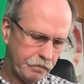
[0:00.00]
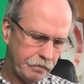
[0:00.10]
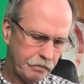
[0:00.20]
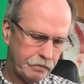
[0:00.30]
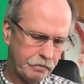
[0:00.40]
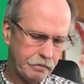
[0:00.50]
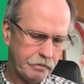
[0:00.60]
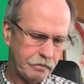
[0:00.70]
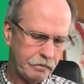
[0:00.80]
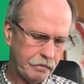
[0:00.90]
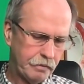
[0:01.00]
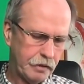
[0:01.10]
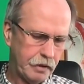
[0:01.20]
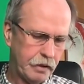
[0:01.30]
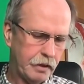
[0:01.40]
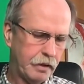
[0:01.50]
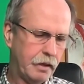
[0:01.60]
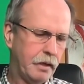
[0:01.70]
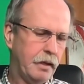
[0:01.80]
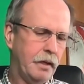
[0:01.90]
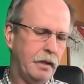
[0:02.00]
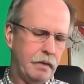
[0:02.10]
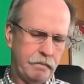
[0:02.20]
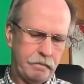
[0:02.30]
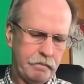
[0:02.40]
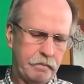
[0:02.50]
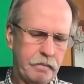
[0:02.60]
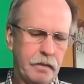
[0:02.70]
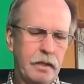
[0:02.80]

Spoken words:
(silence)